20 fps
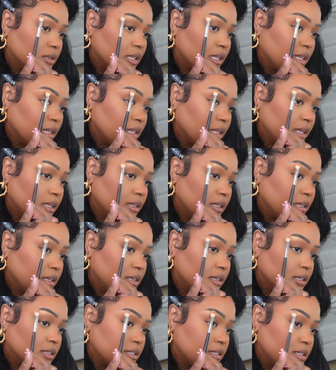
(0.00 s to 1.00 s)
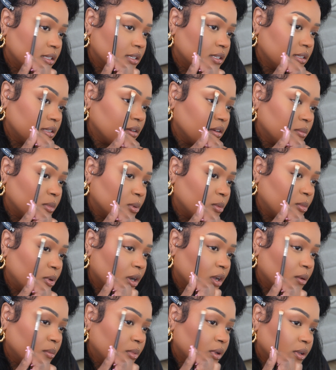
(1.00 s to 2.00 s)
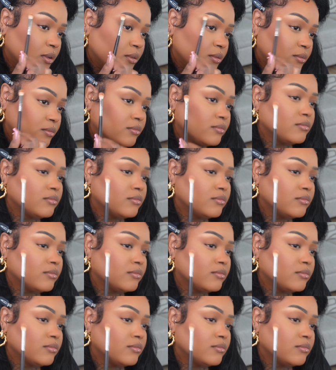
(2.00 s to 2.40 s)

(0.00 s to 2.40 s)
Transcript: lightly dust it on my brow bone